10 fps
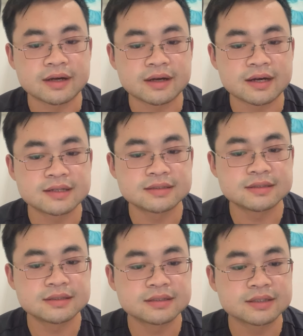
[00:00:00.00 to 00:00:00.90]
and
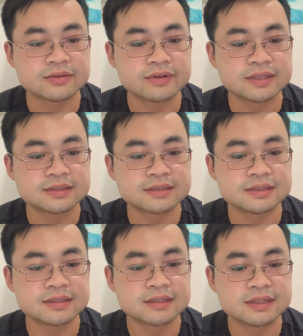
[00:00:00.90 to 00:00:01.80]
increase
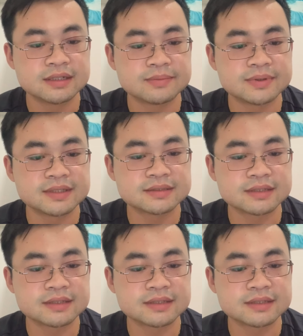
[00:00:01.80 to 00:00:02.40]
lipase